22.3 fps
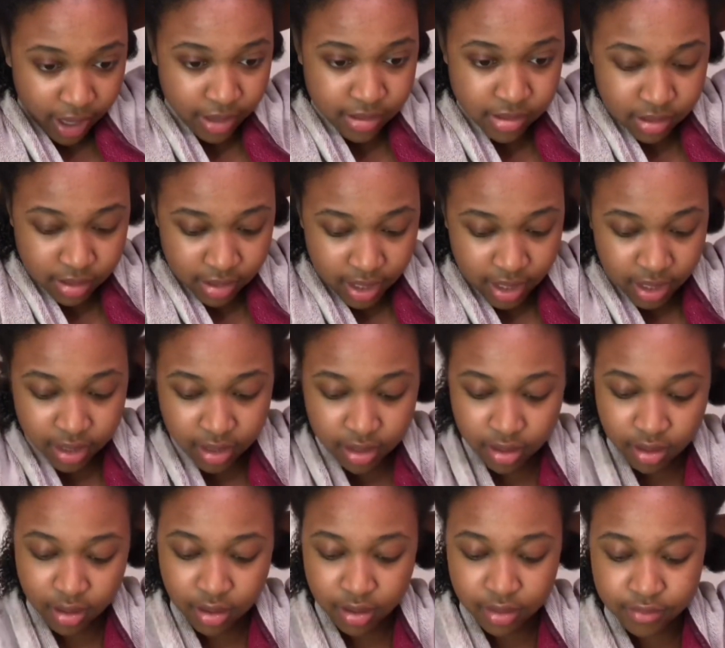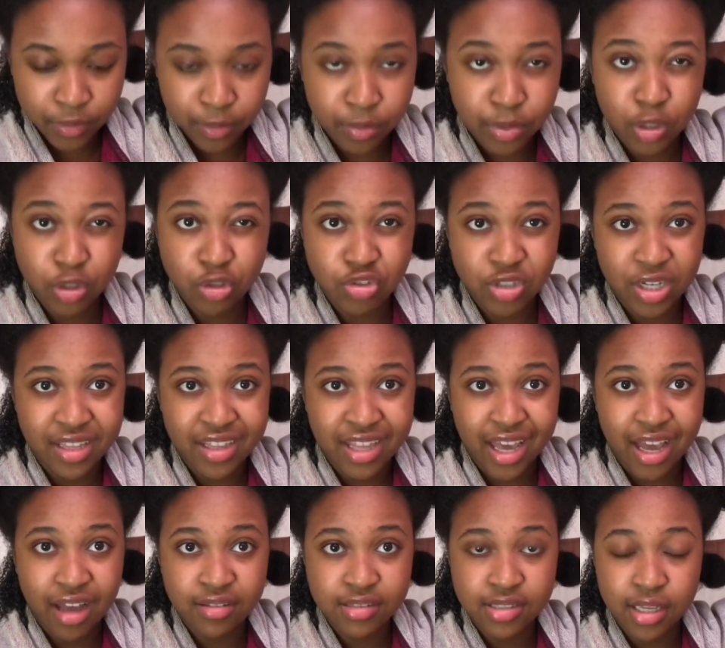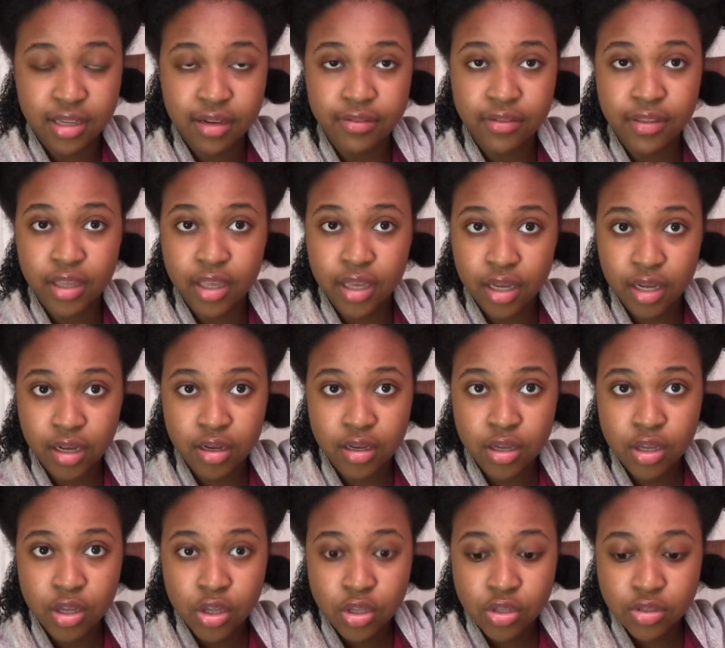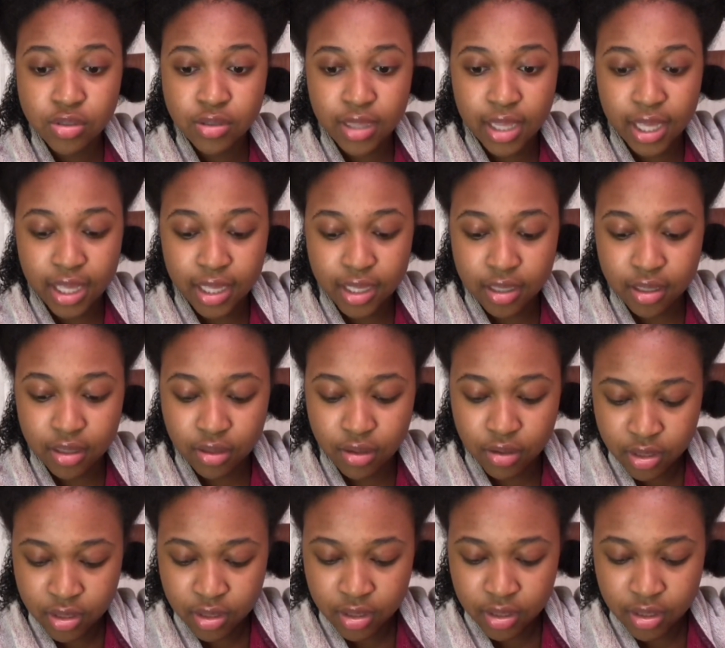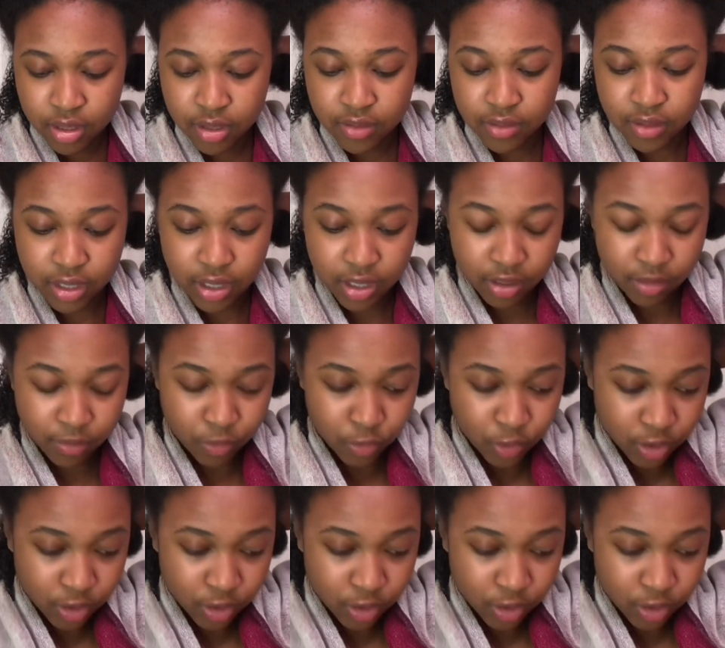so they could blow dry the outside of the hair so that it could go in the hair more.